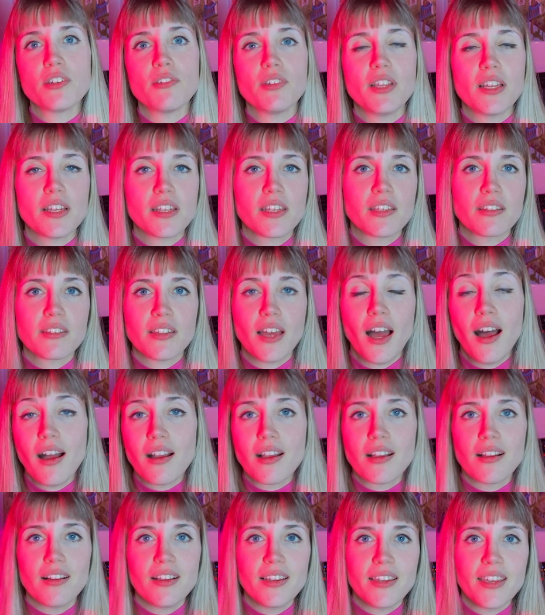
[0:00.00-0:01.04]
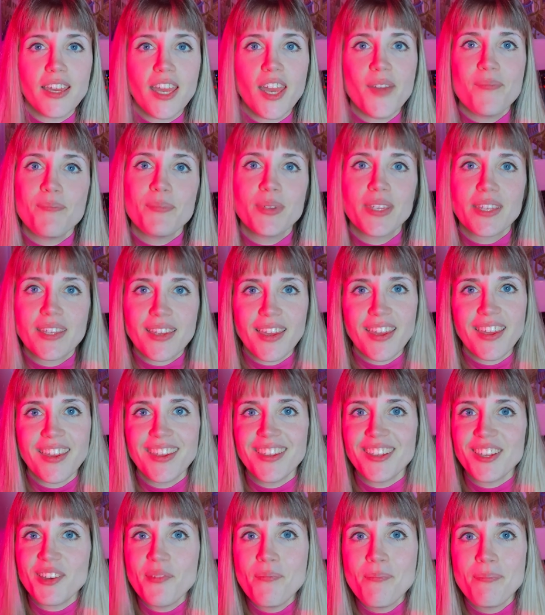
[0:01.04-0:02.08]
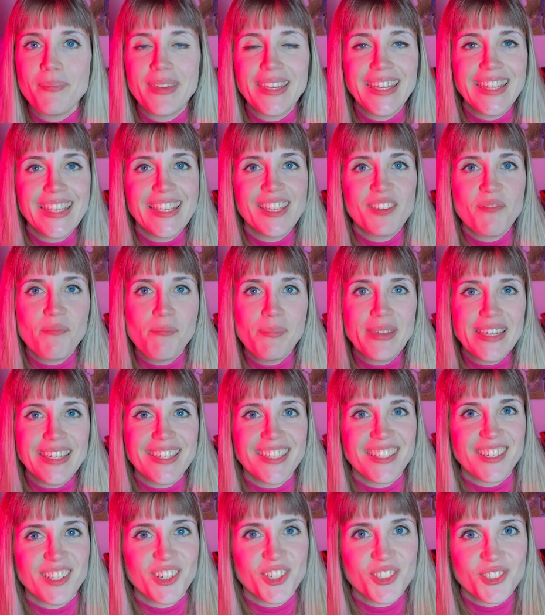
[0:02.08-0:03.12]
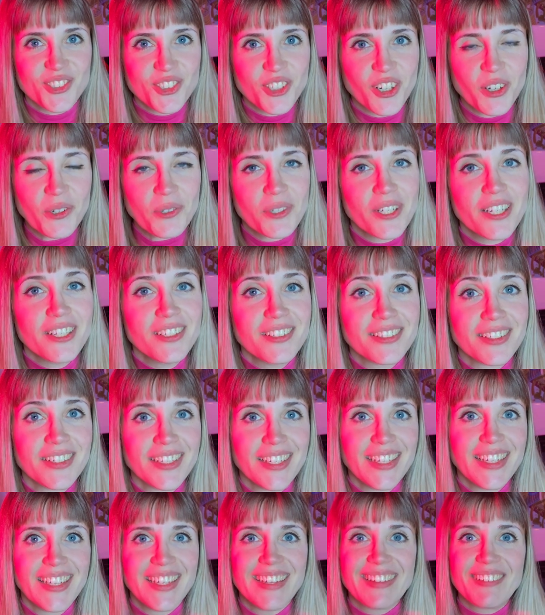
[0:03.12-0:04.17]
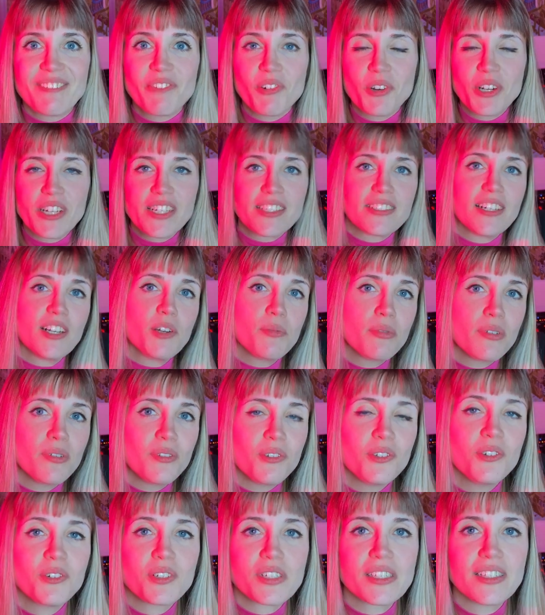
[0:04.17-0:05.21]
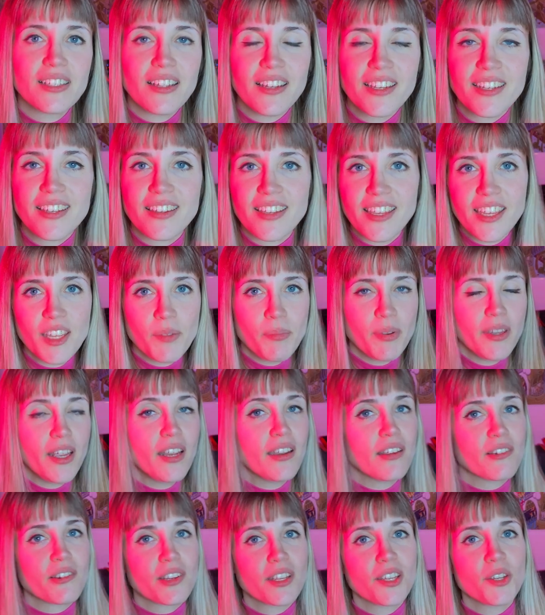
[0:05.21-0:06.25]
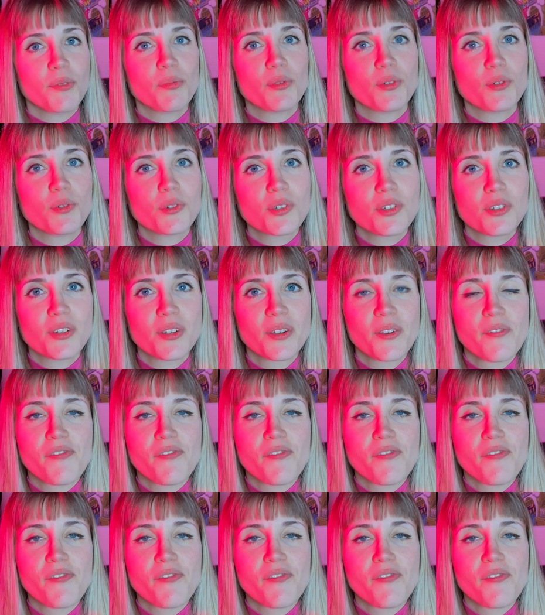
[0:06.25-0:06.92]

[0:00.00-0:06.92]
you know, like the Akai MPK Mini MIDI controller, for example, looks like a piano keyboard.